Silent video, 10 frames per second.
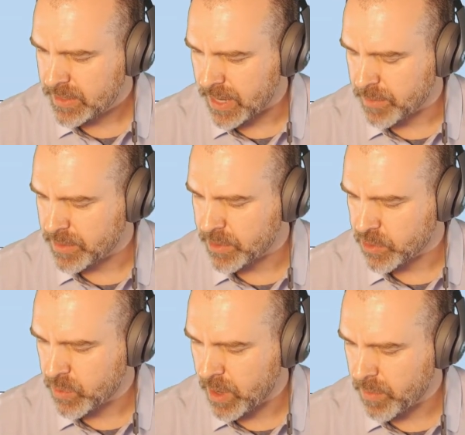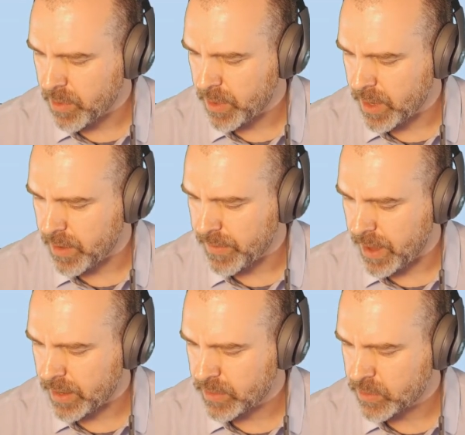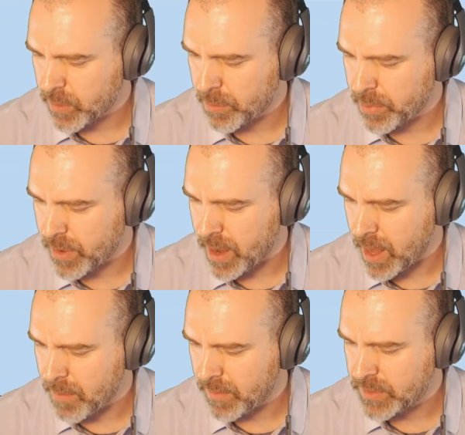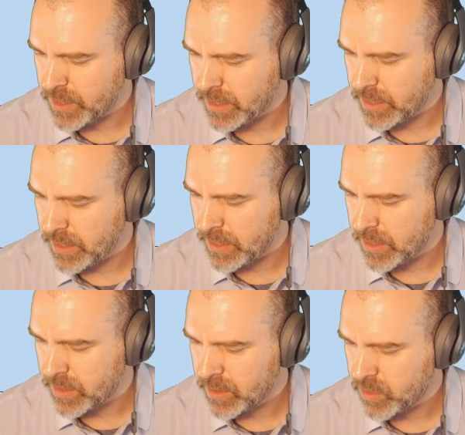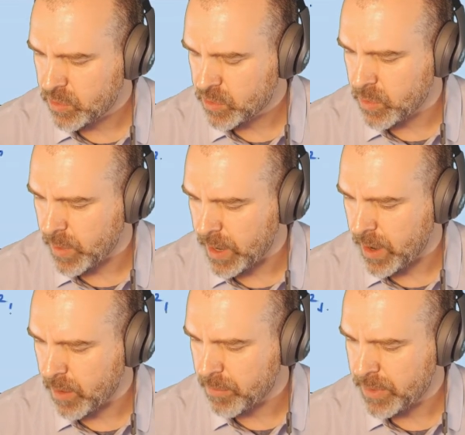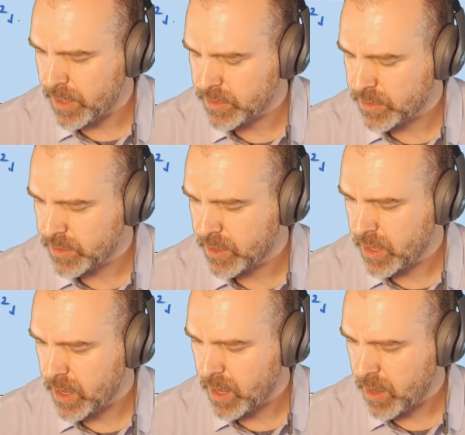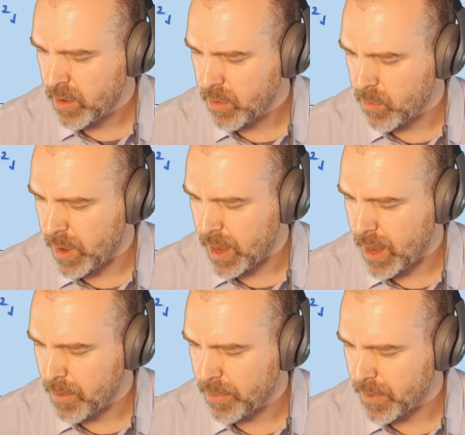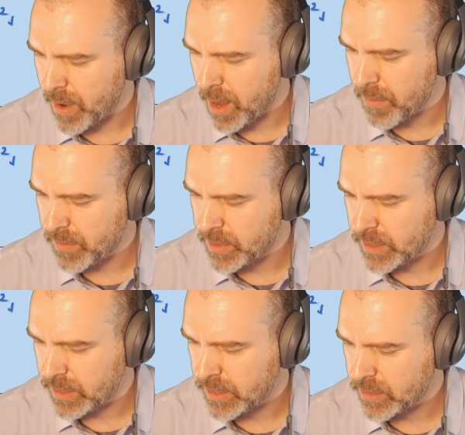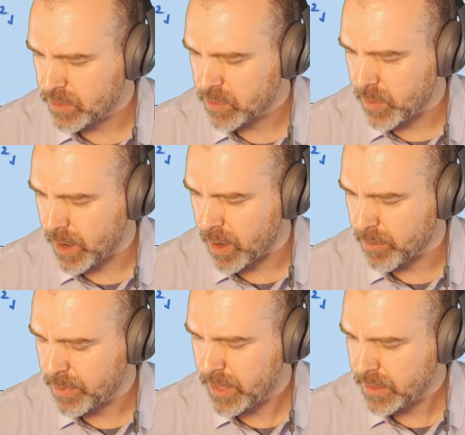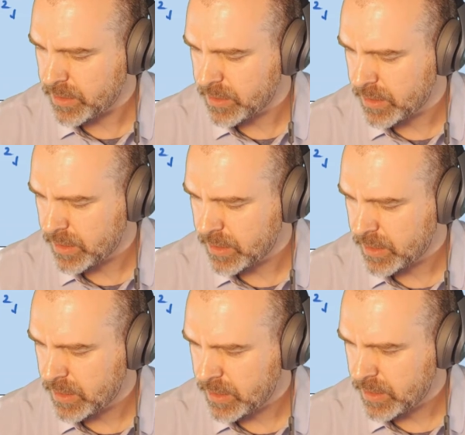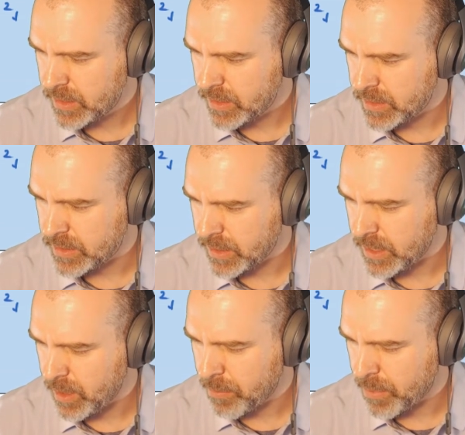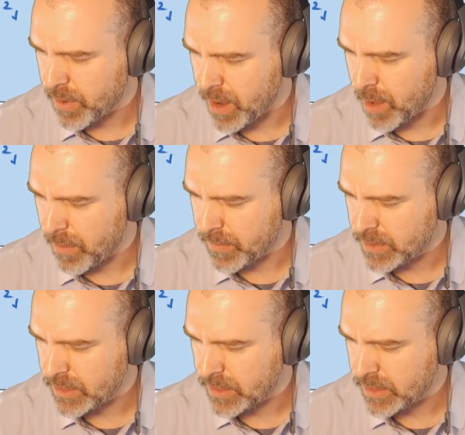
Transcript: times the square root of x prime of t squared plus y prime of t squared plus z prime of